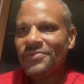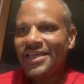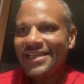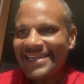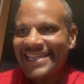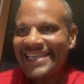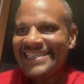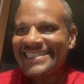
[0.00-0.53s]
At
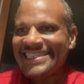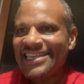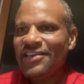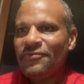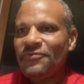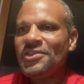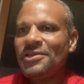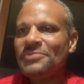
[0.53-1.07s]
least
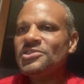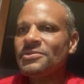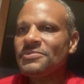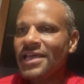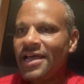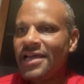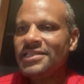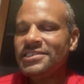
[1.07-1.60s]
give them some
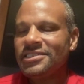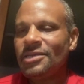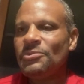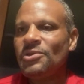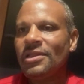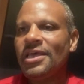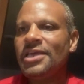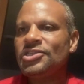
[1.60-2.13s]
kind of
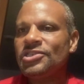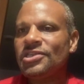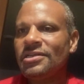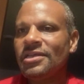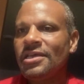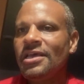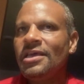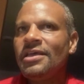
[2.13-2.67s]
stimulation
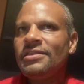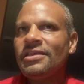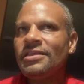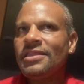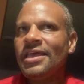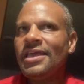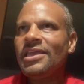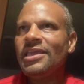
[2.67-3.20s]
that
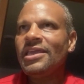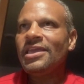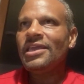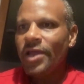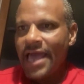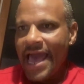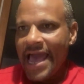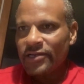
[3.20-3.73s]
they can
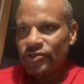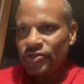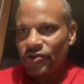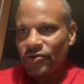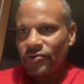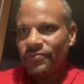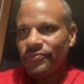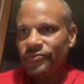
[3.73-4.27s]
react to,